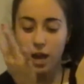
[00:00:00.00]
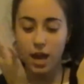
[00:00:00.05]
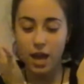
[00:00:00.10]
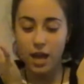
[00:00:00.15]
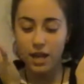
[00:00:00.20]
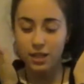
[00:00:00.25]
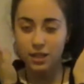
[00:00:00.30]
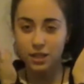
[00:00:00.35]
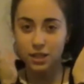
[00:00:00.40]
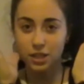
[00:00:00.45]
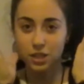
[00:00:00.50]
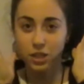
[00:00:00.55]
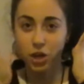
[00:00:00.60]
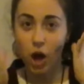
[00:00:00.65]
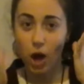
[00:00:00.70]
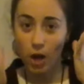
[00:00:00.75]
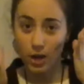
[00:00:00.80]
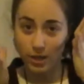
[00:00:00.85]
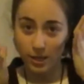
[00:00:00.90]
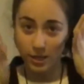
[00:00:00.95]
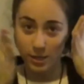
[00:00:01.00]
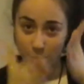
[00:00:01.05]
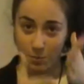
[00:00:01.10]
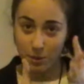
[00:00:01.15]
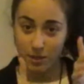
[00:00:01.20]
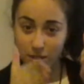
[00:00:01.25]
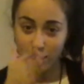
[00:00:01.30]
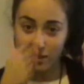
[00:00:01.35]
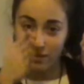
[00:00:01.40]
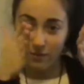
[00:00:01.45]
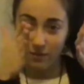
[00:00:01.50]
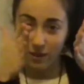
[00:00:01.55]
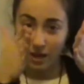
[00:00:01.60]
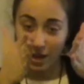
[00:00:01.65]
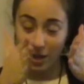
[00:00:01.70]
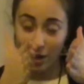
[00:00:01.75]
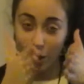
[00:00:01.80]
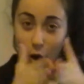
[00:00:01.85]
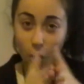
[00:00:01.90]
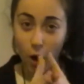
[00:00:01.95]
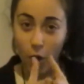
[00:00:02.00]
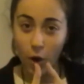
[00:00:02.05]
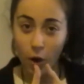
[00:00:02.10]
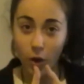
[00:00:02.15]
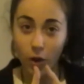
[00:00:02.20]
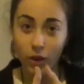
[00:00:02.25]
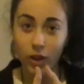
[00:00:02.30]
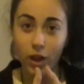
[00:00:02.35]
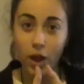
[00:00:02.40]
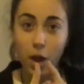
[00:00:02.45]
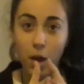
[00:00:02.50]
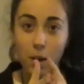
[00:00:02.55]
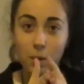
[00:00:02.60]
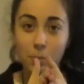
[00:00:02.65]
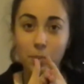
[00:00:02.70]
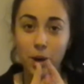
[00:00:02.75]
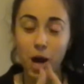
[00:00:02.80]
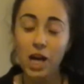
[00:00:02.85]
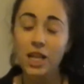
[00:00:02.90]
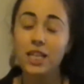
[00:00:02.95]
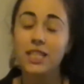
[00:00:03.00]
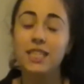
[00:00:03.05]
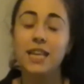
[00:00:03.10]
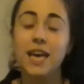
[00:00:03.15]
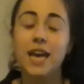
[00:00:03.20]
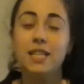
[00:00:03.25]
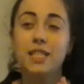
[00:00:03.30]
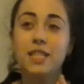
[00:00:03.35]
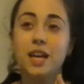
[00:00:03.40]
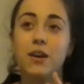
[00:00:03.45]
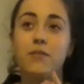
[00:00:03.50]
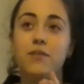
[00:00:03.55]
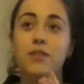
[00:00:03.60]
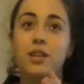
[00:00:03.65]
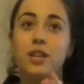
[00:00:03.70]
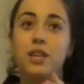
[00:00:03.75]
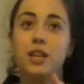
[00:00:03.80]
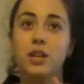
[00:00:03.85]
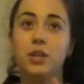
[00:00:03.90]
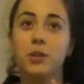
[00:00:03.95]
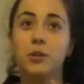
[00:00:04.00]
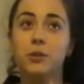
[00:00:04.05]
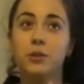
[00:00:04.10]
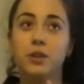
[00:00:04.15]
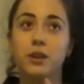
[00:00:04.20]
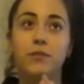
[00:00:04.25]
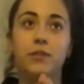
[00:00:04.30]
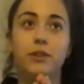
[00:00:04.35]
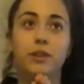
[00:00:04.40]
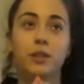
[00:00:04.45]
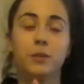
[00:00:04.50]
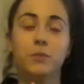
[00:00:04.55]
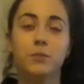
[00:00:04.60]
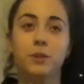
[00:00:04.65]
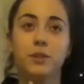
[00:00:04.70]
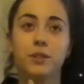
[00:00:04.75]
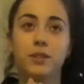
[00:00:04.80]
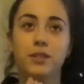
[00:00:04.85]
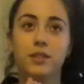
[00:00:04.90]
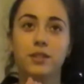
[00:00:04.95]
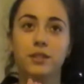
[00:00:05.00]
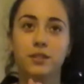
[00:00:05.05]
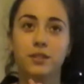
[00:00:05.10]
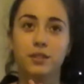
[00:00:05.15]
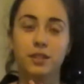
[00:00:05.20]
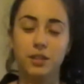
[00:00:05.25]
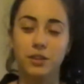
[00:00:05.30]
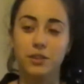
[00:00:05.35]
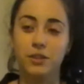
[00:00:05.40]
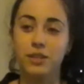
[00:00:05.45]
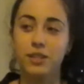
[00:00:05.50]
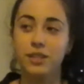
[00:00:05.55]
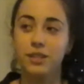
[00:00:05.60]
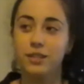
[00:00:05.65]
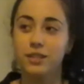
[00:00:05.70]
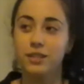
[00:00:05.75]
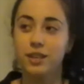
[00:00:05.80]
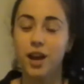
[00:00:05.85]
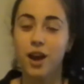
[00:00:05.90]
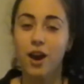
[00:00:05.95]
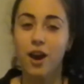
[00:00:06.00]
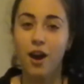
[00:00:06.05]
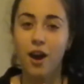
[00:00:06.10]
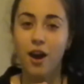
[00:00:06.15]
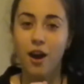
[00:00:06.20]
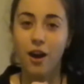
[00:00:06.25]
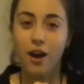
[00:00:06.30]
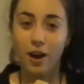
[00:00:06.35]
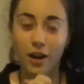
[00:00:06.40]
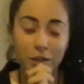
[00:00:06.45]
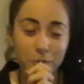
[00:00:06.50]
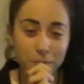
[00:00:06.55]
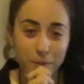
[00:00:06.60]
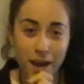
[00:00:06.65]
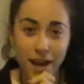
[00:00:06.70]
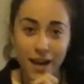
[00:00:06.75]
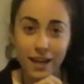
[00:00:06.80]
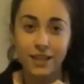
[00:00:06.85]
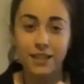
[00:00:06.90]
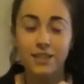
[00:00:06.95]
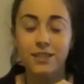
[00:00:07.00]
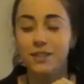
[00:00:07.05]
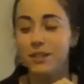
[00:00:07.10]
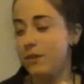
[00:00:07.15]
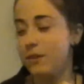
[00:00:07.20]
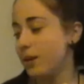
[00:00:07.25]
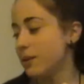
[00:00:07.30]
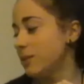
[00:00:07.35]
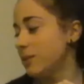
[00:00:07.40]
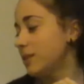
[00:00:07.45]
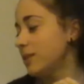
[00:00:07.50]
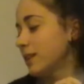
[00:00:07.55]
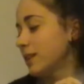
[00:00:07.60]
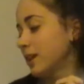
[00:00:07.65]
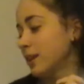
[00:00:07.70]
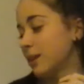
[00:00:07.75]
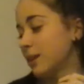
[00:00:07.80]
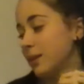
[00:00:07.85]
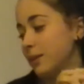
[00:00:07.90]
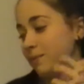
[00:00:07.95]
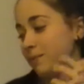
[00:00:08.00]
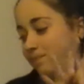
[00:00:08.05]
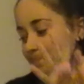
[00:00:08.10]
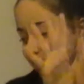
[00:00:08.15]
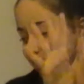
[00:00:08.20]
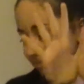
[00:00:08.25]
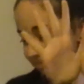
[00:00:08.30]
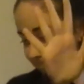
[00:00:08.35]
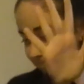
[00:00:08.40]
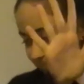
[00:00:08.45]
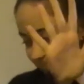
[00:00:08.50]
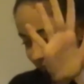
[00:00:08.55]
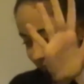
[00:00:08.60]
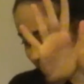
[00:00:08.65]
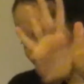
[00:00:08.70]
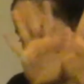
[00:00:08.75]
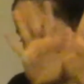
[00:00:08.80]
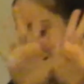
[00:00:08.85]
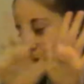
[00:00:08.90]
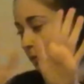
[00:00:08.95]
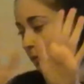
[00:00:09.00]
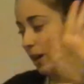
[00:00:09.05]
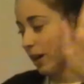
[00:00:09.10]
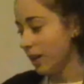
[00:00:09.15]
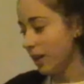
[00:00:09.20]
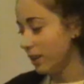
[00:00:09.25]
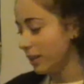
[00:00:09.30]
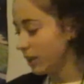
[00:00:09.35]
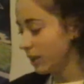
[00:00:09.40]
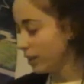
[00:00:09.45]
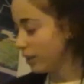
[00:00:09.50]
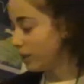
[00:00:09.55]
and not expensive at all box set of the Heroes of Olympus series hardback. So I was just like, that's mine.